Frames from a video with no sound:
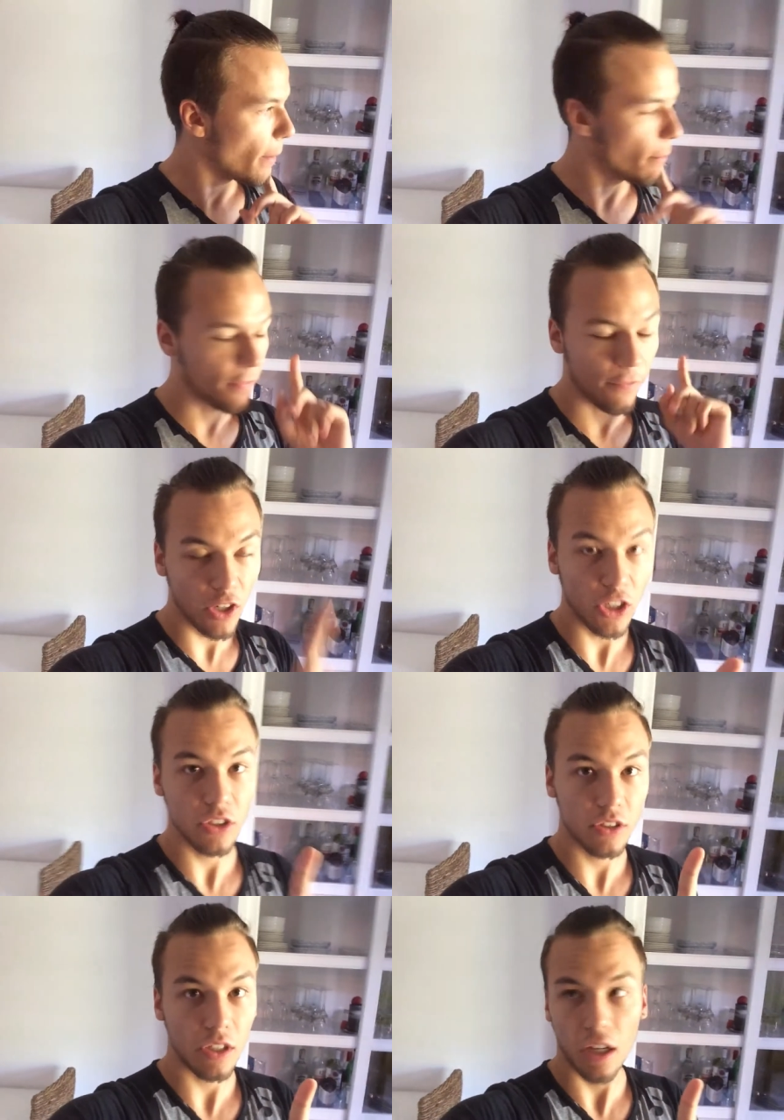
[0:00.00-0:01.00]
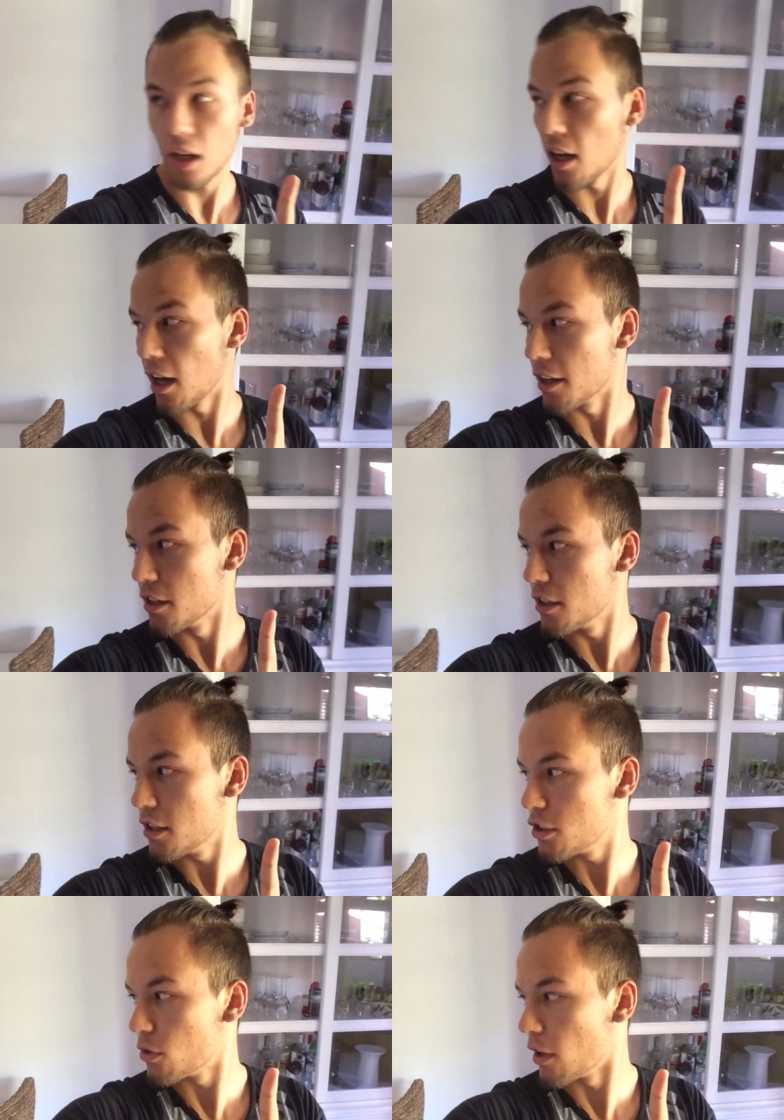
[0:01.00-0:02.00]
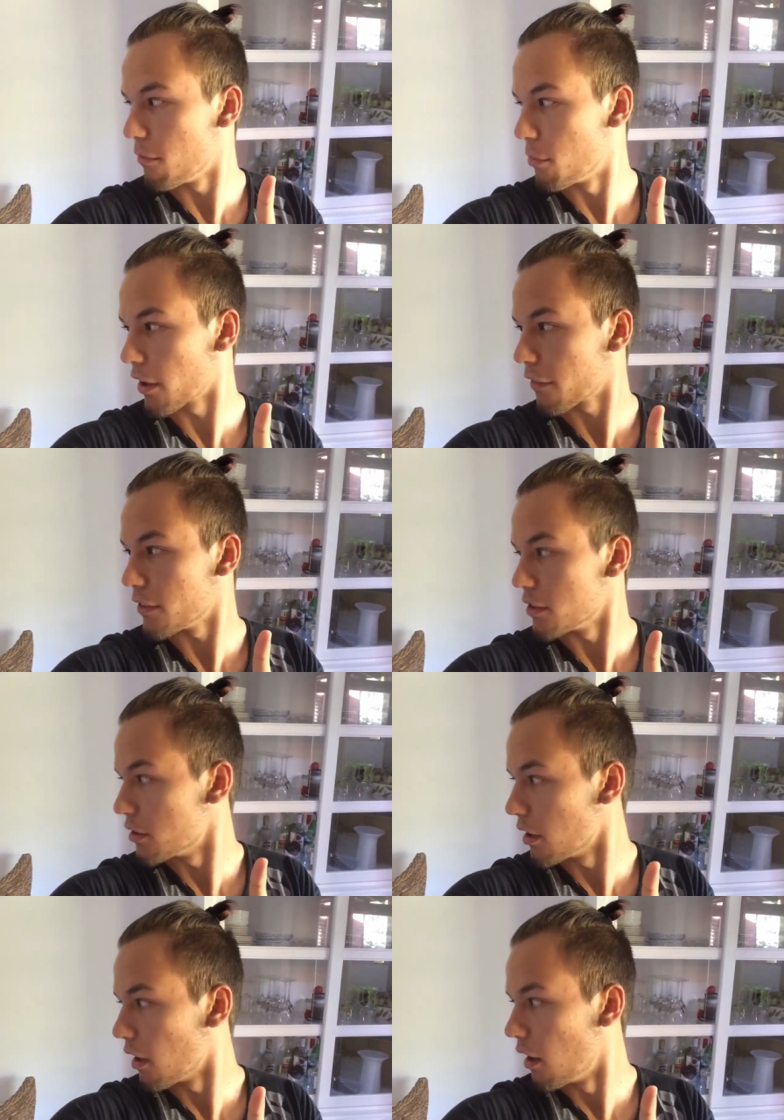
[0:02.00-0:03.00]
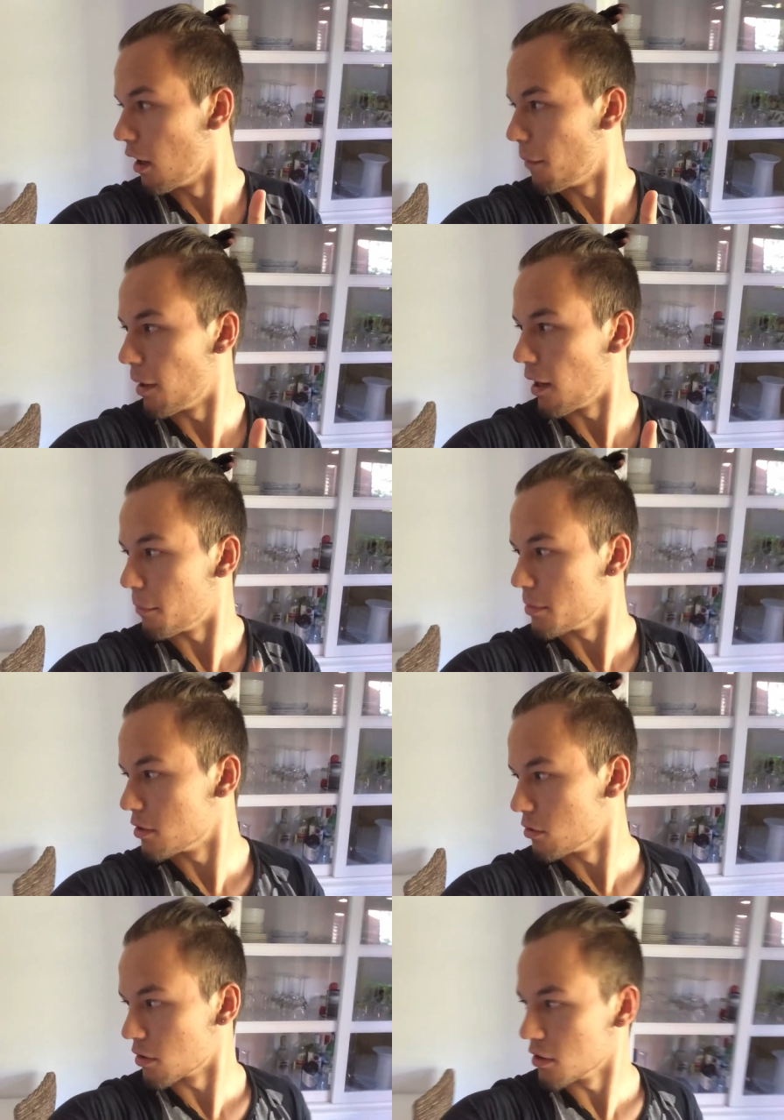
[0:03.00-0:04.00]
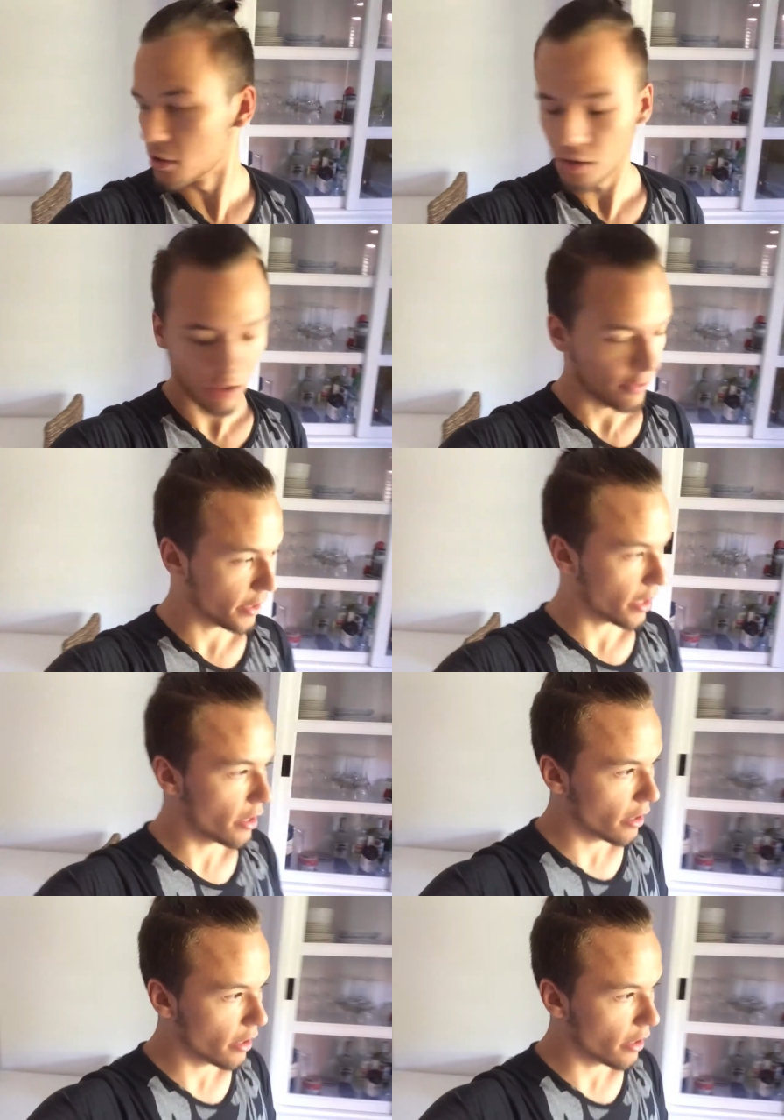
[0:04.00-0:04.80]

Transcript: But first, I need to have breakfast. I'm absolutely starving.